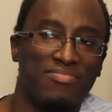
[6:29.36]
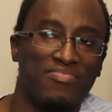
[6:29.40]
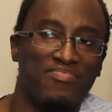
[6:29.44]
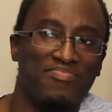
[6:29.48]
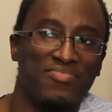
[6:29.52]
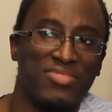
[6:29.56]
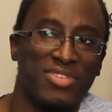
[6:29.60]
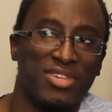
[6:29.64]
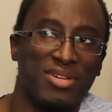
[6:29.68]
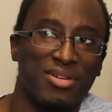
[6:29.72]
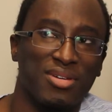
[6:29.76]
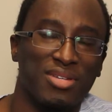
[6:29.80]

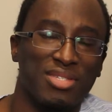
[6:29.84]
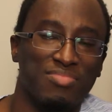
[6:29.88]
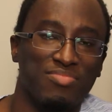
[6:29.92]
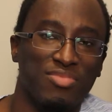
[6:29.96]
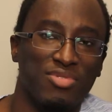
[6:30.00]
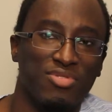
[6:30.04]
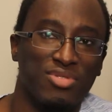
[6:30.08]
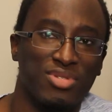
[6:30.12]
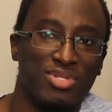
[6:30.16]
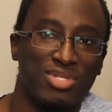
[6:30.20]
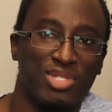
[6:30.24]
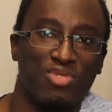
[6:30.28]
because
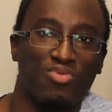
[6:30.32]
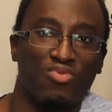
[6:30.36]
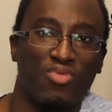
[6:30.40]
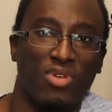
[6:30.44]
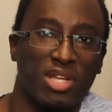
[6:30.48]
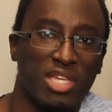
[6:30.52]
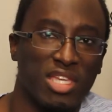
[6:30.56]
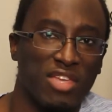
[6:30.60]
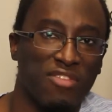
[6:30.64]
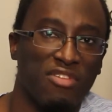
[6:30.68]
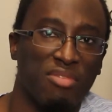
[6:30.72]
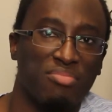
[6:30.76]
Mucus didn't
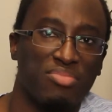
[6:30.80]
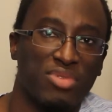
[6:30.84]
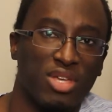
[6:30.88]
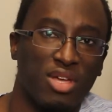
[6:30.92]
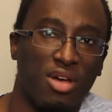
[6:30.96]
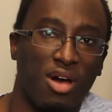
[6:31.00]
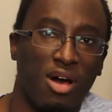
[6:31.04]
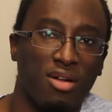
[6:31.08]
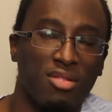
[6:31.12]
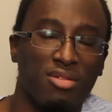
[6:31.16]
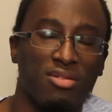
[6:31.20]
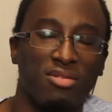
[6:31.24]
want to give up the
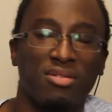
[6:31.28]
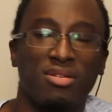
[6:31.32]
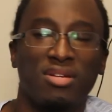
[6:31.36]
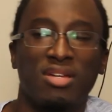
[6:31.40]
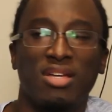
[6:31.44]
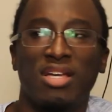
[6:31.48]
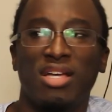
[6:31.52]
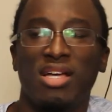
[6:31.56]
collar.